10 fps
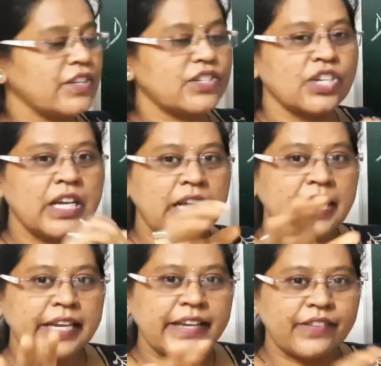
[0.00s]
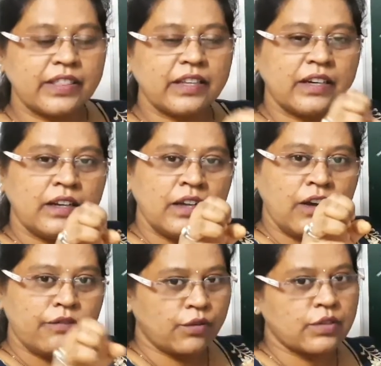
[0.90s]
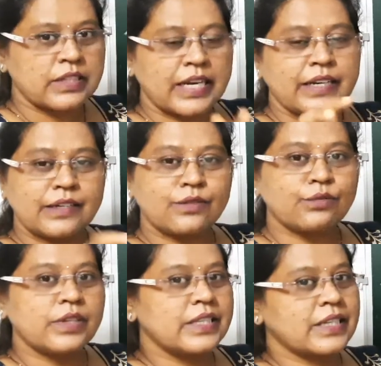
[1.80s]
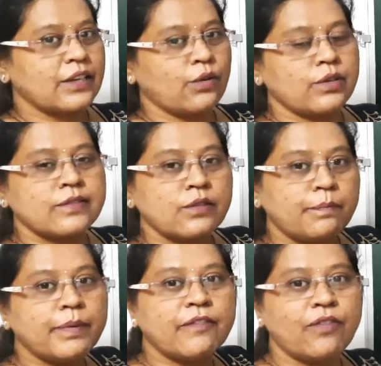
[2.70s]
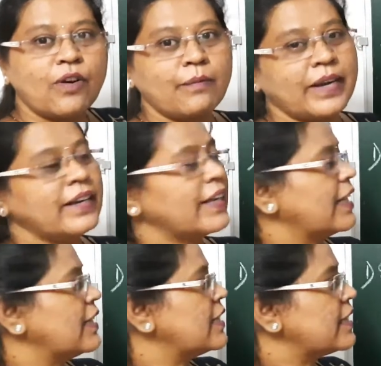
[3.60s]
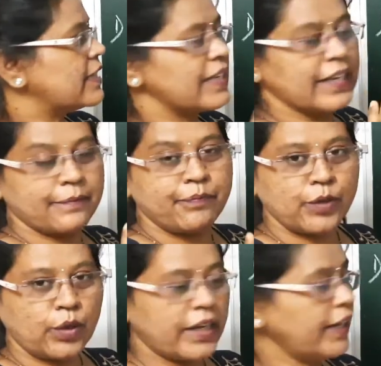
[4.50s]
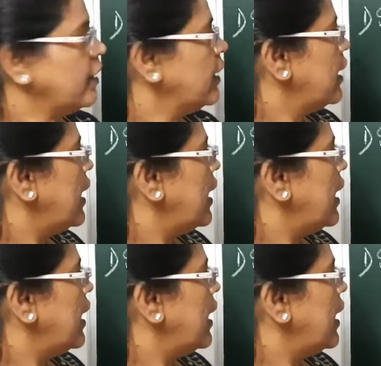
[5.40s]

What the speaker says: which even the fourth standard students can also perform and can see, okay?